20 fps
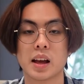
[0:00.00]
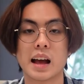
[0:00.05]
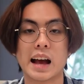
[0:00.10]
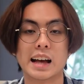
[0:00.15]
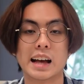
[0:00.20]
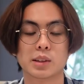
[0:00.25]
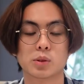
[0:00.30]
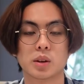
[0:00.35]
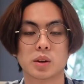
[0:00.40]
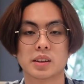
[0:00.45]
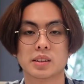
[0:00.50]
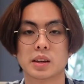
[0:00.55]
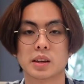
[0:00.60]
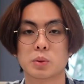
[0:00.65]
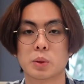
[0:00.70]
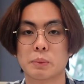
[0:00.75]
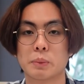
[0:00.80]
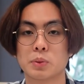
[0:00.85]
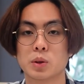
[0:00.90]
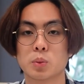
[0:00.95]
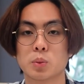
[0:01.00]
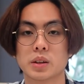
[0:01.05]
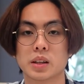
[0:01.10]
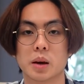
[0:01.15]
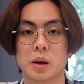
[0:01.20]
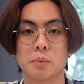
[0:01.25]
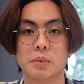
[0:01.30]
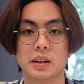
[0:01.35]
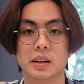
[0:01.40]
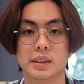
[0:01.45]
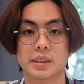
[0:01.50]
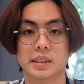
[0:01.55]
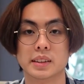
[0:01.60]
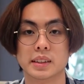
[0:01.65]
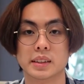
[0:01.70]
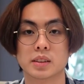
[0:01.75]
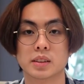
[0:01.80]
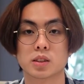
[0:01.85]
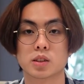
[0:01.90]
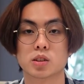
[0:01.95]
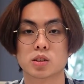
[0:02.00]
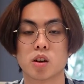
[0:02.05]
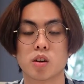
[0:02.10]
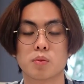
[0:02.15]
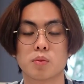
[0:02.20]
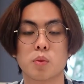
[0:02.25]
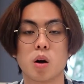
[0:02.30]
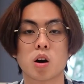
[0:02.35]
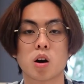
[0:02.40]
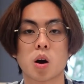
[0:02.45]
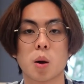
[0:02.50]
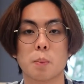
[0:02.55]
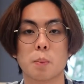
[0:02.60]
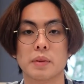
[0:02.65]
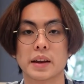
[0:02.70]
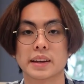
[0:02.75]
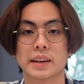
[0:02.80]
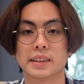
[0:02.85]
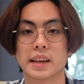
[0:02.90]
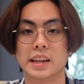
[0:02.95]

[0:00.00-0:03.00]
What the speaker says: as well as equip you with the ability to solve more complex